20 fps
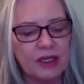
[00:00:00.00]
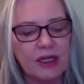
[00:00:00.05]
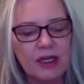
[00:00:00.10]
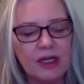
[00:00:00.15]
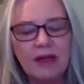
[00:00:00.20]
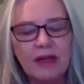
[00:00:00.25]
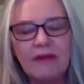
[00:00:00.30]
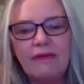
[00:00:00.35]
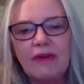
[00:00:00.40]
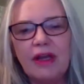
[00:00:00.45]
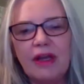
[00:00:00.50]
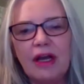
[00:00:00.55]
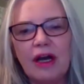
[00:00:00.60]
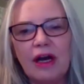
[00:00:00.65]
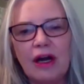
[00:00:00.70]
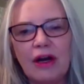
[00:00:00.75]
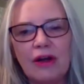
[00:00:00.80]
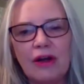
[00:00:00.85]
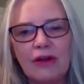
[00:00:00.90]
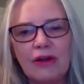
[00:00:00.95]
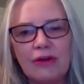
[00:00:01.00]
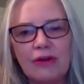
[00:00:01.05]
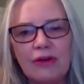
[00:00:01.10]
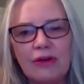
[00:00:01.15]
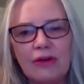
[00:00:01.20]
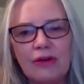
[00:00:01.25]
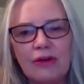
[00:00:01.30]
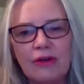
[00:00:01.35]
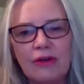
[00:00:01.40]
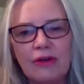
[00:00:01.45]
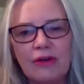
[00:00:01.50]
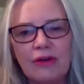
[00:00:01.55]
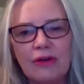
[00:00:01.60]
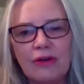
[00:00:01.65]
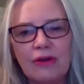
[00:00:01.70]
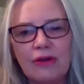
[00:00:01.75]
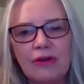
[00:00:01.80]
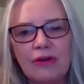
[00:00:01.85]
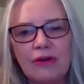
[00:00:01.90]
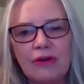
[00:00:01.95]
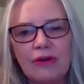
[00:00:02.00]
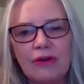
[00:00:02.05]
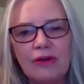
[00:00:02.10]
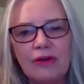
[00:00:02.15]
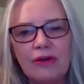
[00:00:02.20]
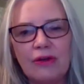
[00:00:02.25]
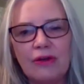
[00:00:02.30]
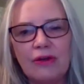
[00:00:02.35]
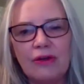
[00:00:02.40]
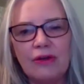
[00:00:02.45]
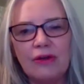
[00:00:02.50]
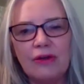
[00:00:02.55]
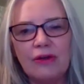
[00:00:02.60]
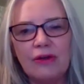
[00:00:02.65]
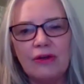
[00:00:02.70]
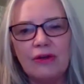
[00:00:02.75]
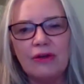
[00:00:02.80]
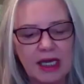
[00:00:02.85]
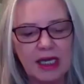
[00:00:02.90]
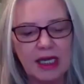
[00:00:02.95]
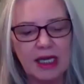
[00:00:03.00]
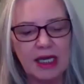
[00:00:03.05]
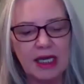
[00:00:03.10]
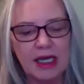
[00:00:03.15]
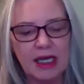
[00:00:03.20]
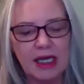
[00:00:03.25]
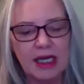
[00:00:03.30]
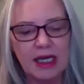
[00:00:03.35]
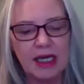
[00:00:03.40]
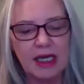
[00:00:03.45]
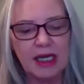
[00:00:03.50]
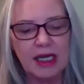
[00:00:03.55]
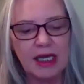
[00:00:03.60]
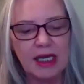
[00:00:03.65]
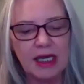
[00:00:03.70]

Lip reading: via our YouTube channel, CSLAZ.